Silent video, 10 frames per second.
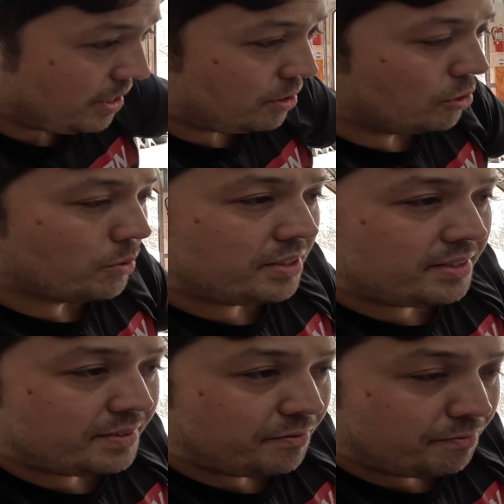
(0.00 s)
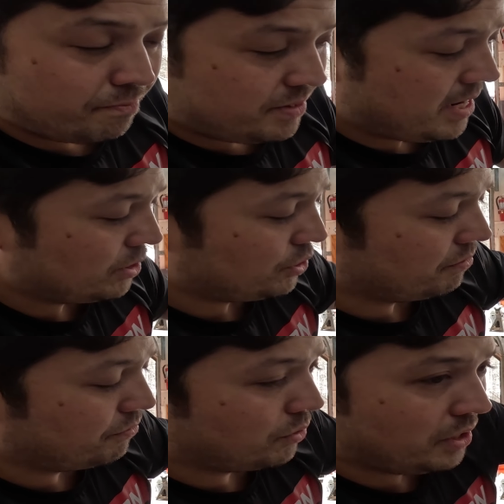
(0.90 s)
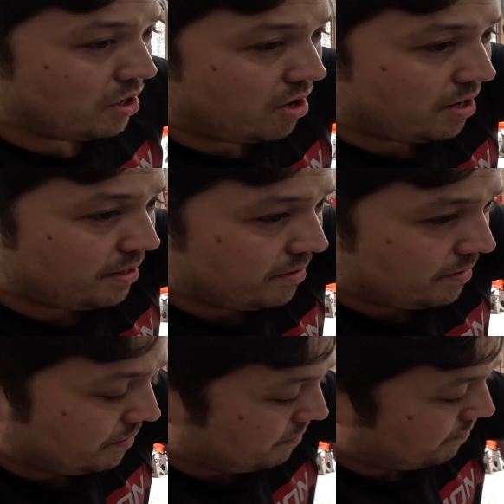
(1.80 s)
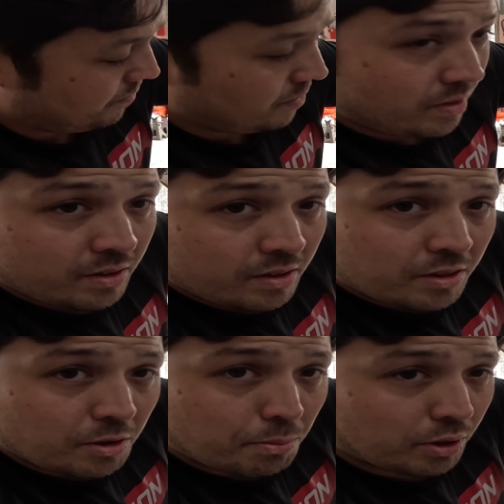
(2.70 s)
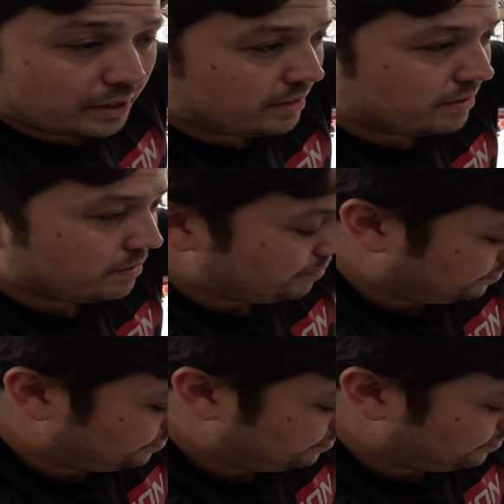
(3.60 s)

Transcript: trying to do it with tension fully on the pulleys.